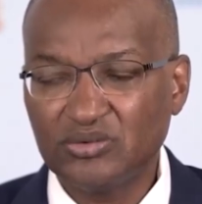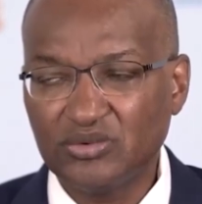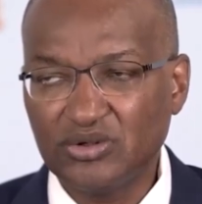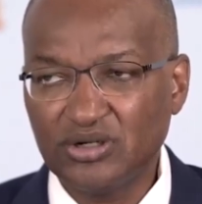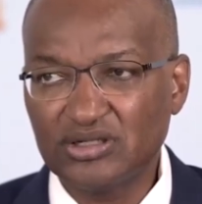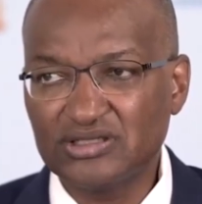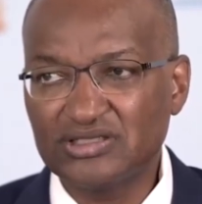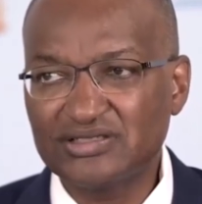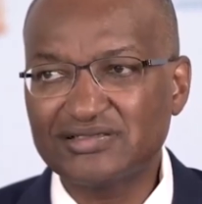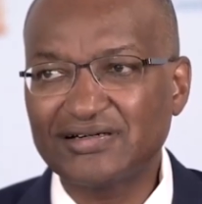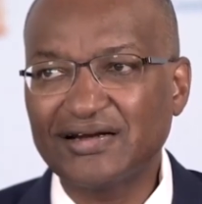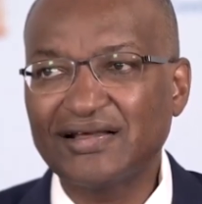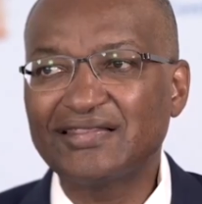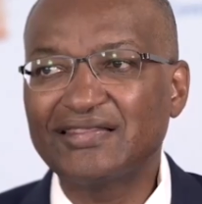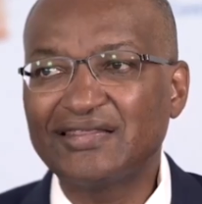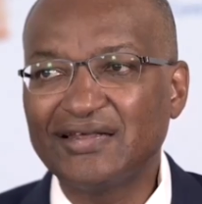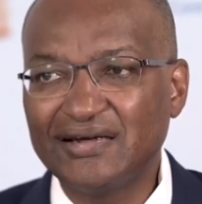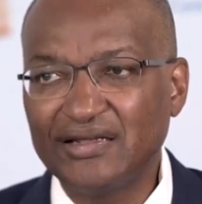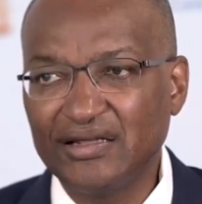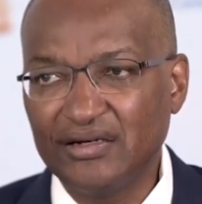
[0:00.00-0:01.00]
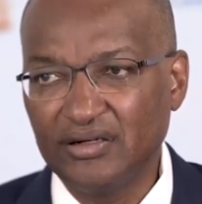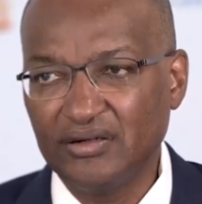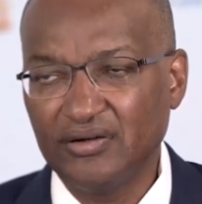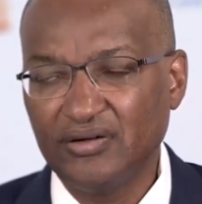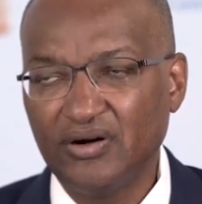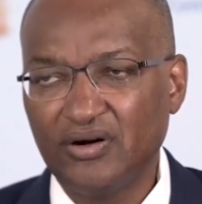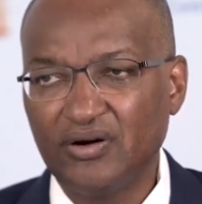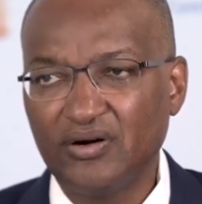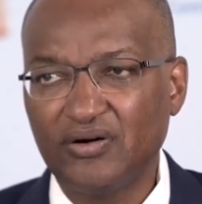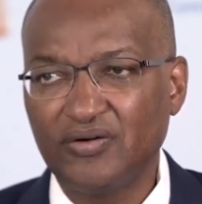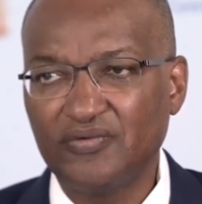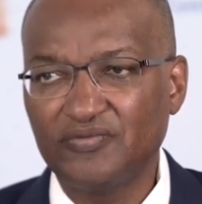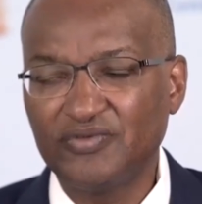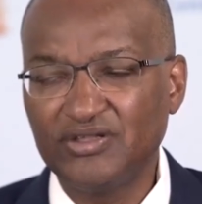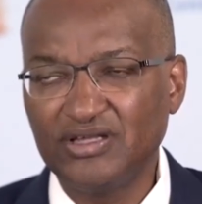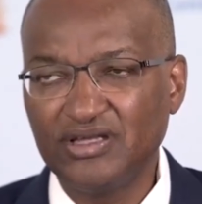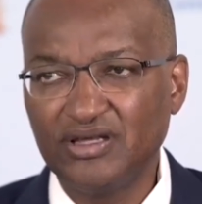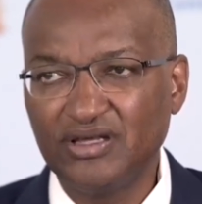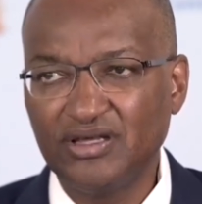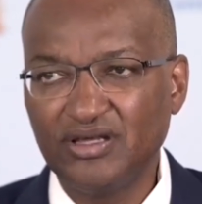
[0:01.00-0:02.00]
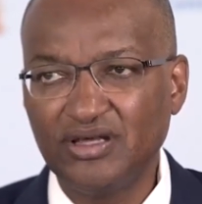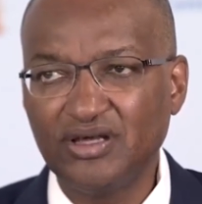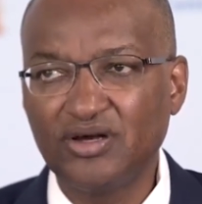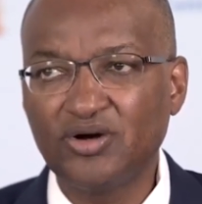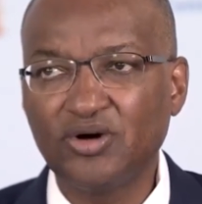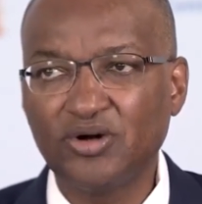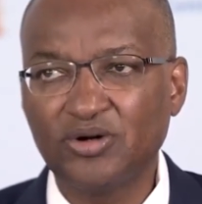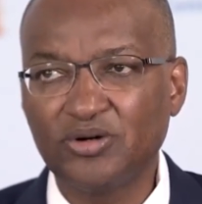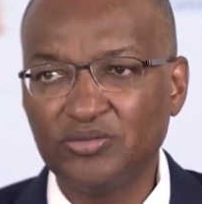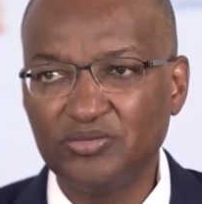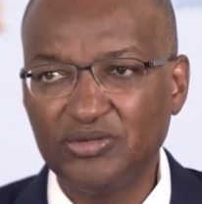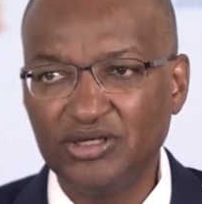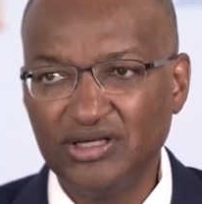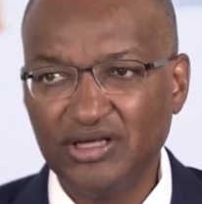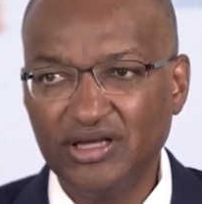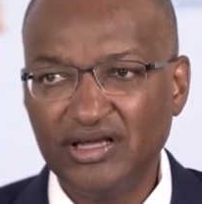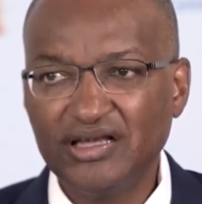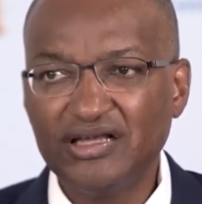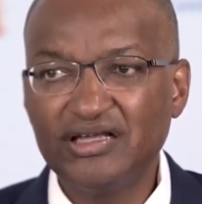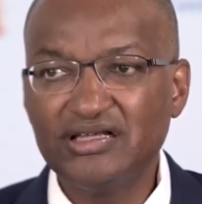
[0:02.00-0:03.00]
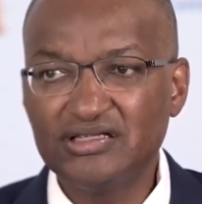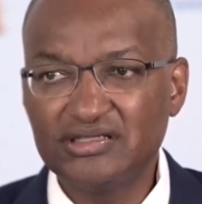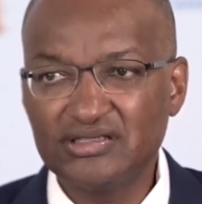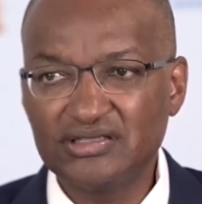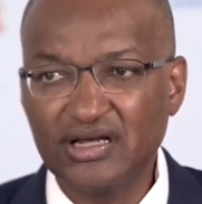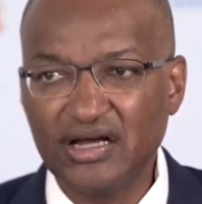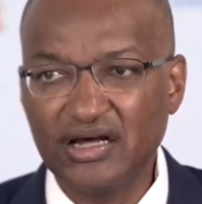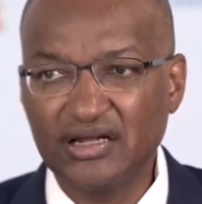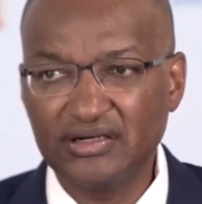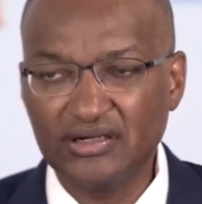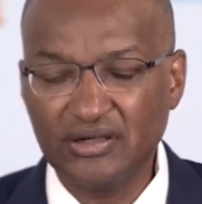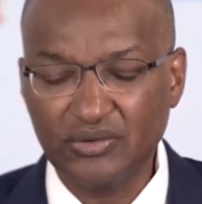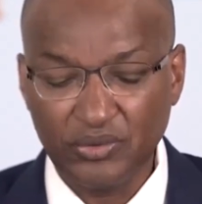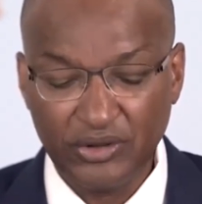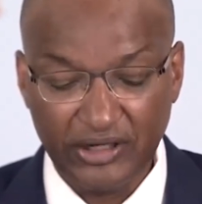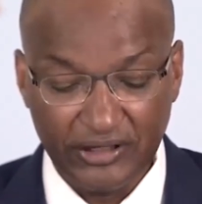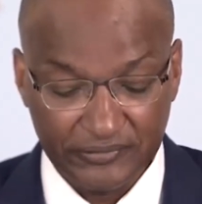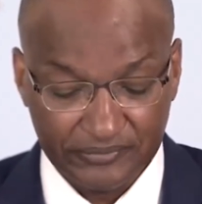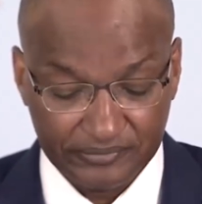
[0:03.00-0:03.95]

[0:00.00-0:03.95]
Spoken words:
strengthening of the economy is underway.